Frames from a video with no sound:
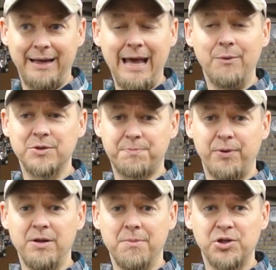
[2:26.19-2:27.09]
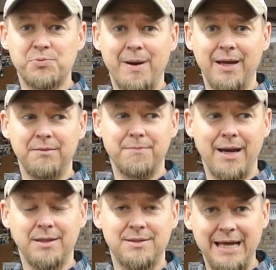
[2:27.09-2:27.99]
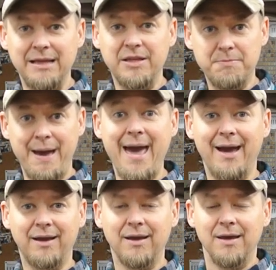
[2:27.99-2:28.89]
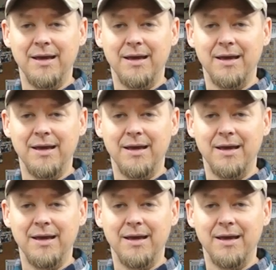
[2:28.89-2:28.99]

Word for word: and that was pretty much my my daily bag.